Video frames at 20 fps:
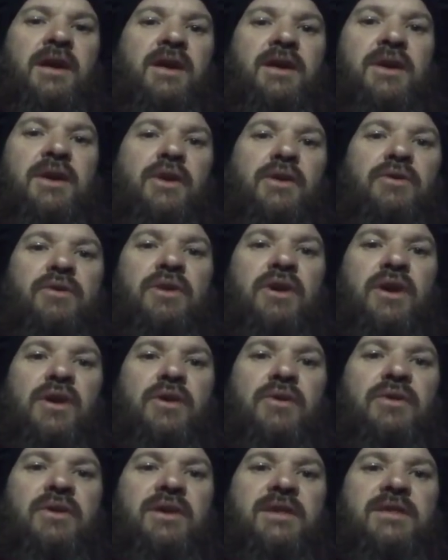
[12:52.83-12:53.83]

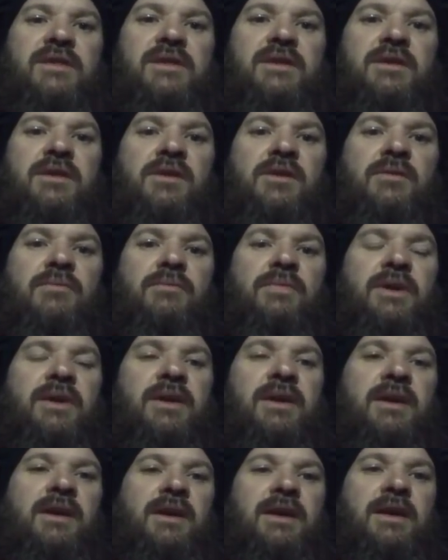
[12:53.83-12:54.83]
Go to them
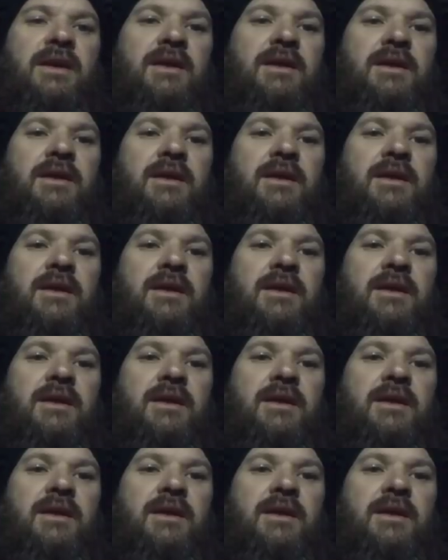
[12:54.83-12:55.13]
and